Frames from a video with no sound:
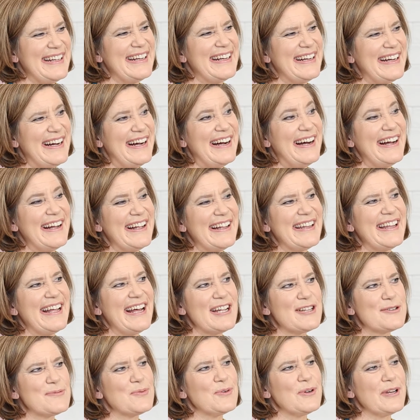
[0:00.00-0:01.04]
Uh-huh. Yeah.
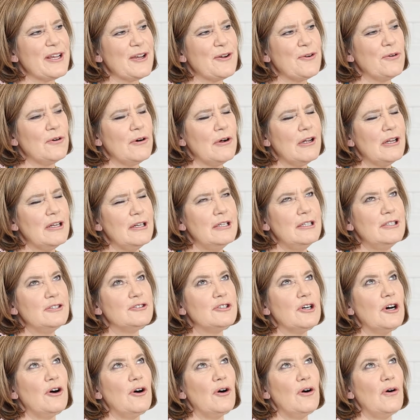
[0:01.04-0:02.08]
That's pretty cool. Yeah.
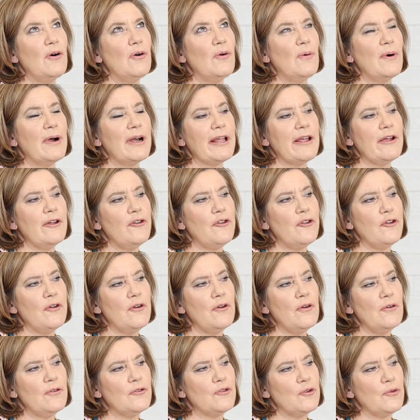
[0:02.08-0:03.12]
So, what do you
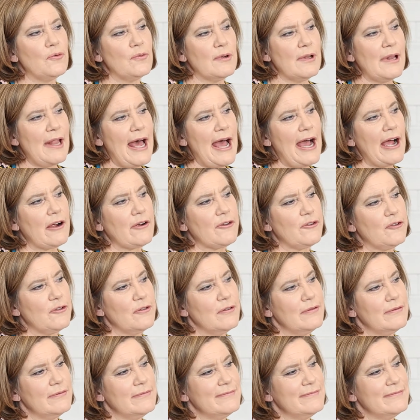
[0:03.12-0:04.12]
do to relax?